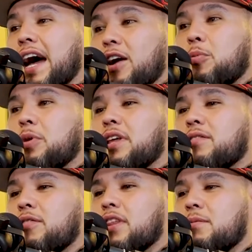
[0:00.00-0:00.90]
opening
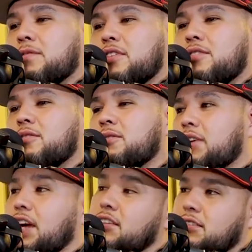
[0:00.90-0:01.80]
for them to
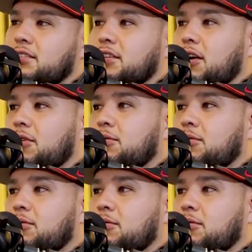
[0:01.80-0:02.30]
go? I